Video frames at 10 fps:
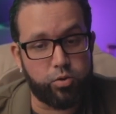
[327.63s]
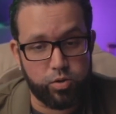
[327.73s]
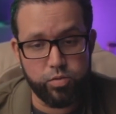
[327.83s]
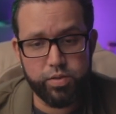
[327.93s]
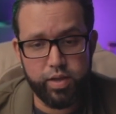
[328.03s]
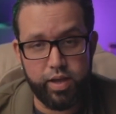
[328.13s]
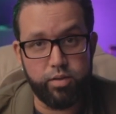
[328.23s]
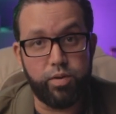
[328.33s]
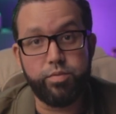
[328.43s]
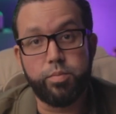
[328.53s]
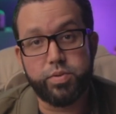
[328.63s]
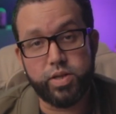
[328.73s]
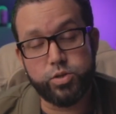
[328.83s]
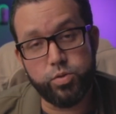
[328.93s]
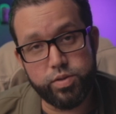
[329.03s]
of growth and revenue
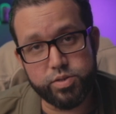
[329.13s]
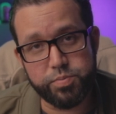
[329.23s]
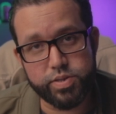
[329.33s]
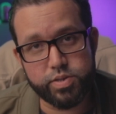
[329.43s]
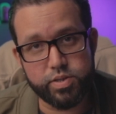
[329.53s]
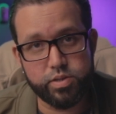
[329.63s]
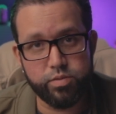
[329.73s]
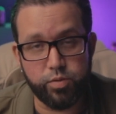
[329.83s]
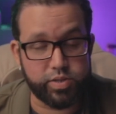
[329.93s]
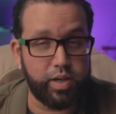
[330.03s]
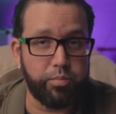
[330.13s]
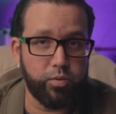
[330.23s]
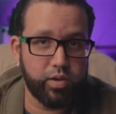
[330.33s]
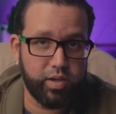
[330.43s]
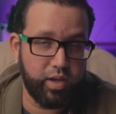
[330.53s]
potential in this business. For
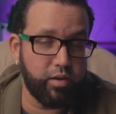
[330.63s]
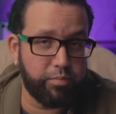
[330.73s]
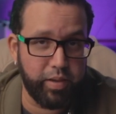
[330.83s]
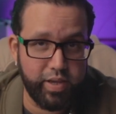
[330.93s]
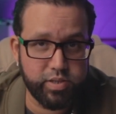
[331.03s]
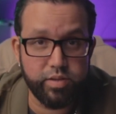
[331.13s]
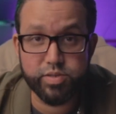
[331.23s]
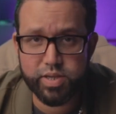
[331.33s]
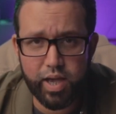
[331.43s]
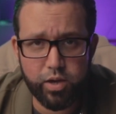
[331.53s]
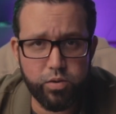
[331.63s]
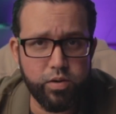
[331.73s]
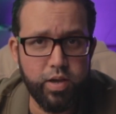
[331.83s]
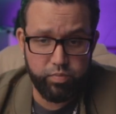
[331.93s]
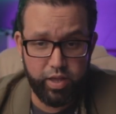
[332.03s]
example, King of Maids in Chicago,
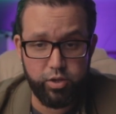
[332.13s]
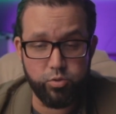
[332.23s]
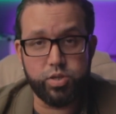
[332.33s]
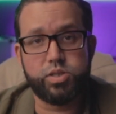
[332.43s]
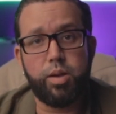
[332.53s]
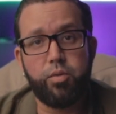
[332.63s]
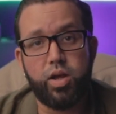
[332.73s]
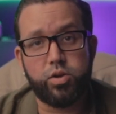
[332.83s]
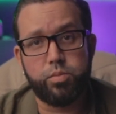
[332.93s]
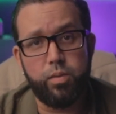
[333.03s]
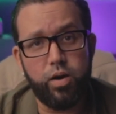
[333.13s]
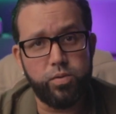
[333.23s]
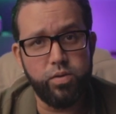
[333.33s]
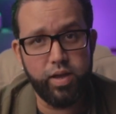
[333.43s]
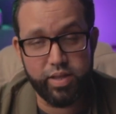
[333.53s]
they use a subcontractor
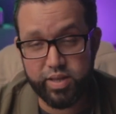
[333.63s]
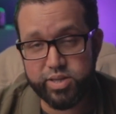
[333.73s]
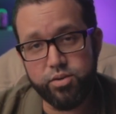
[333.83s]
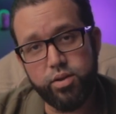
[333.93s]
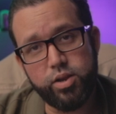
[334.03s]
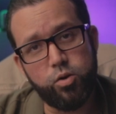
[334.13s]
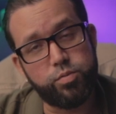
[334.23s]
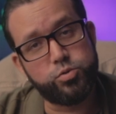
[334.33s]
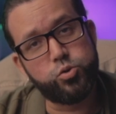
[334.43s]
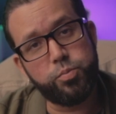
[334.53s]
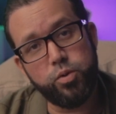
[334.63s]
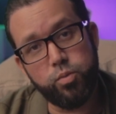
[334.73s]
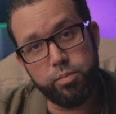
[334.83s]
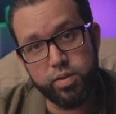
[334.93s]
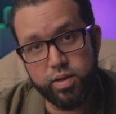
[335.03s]
model and they generated over
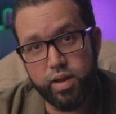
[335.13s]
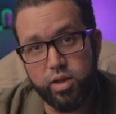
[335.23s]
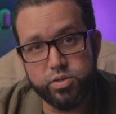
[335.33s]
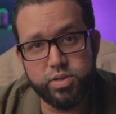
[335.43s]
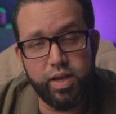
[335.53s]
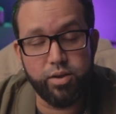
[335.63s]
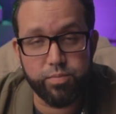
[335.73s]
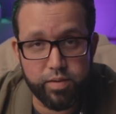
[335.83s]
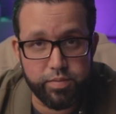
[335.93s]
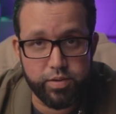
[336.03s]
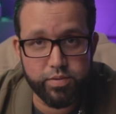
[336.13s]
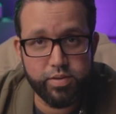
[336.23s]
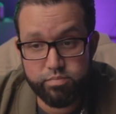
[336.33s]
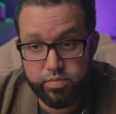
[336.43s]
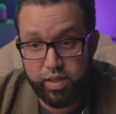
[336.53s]
$2.1 million in revenue.
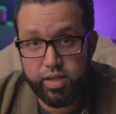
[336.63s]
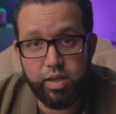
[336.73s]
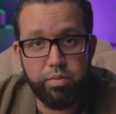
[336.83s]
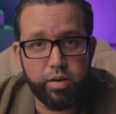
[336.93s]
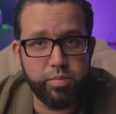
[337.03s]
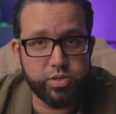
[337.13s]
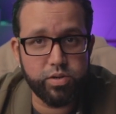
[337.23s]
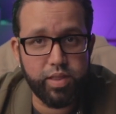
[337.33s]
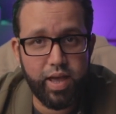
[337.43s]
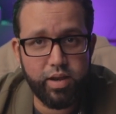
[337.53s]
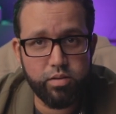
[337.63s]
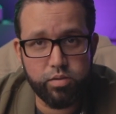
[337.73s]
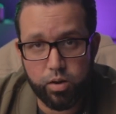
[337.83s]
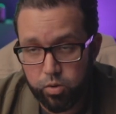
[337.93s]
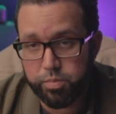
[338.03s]
They keep a commission of that
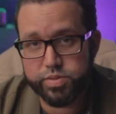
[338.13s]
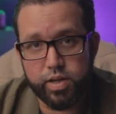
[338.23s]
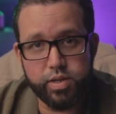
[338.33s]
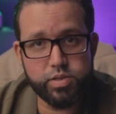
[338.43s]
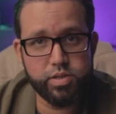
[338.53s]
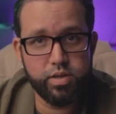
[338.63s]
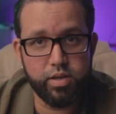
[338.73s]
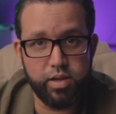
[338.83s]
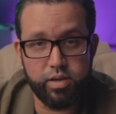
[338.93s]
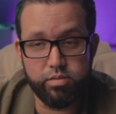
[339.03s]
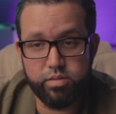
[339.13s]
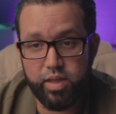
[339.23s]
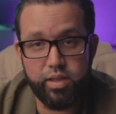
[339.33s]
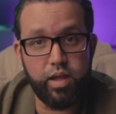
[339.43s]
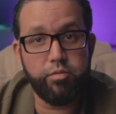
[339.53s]
or a percentage, and
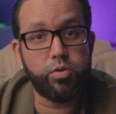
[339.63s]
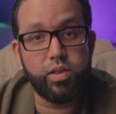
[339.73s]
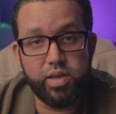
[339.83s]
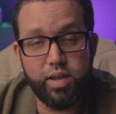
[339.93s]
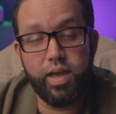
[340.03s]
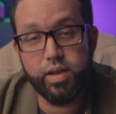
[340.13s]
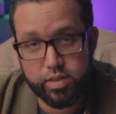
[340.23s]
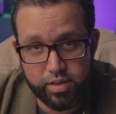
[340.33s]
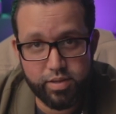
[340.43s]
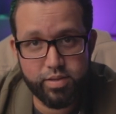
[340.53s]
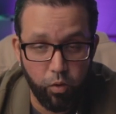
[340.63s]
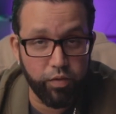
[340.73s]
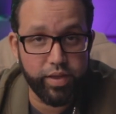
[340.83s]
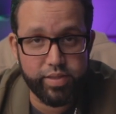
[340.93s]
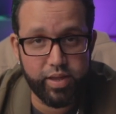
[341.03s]
they didn't have to clean anything. All
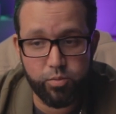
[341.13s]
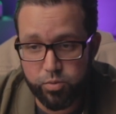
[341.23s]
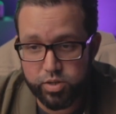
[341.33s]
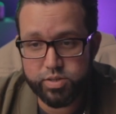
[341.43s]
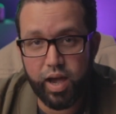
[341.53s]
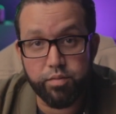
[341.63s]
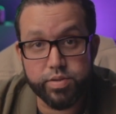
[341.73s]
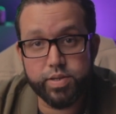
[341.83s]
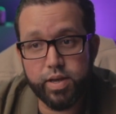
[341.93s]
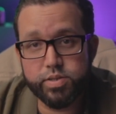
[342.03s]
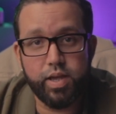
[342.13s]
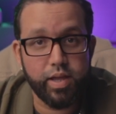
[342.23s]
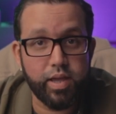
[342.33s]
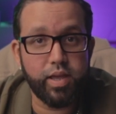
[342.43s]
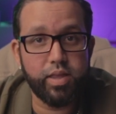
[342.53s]
they did was advertise
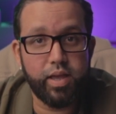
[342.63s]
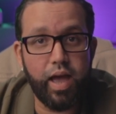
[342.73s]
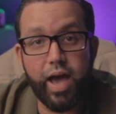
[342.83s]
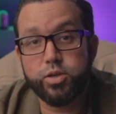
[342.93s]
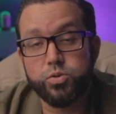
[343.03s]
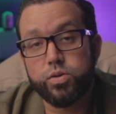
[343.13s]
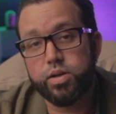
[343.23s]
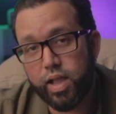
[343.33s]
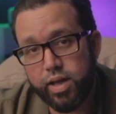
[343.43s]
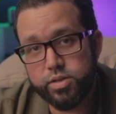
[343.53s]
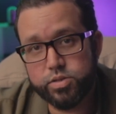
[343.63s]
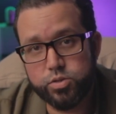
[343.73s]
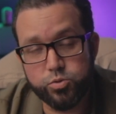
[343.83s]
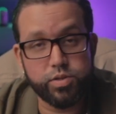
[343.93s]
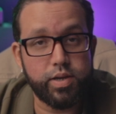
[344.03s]
and get the actual clients
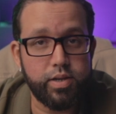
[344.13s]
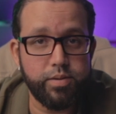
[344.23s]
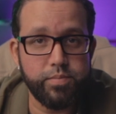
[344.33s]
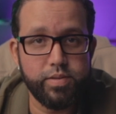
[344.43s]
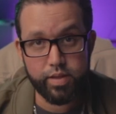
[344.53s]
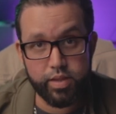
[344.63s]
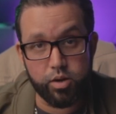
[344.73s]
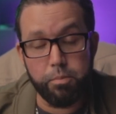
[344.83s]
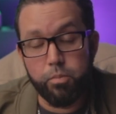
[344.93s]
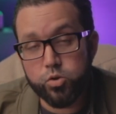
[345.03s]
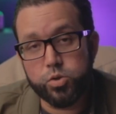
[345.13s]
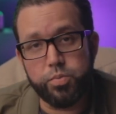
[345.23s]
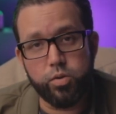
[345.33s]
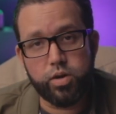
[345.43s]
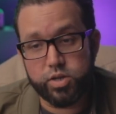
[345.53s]
to sign up. There are
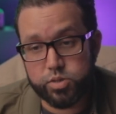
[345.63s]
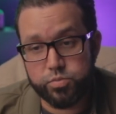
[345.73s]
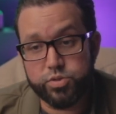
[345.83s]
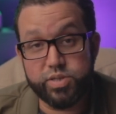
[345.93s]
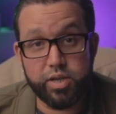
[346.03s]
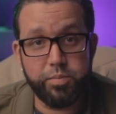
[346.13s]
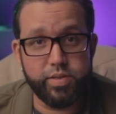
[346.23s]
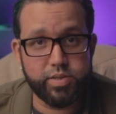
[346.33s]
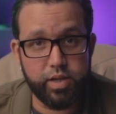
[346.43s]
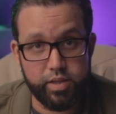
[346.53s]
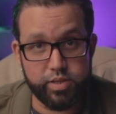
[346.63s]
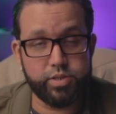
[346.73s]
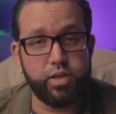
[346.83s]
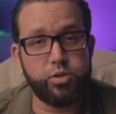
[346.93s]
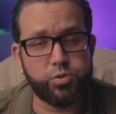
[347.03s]
multiple customer segments in this
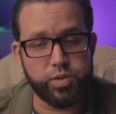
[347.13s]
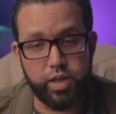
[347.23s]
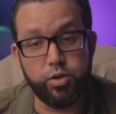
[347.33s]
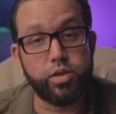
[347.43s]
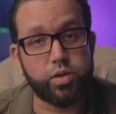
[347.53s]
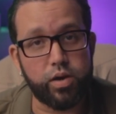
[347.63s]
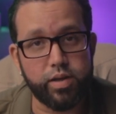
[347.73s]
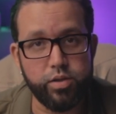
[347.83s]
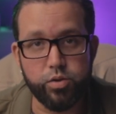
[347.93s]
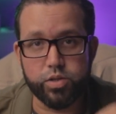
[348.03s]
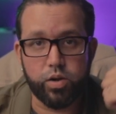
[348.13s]
industry that you could target. You could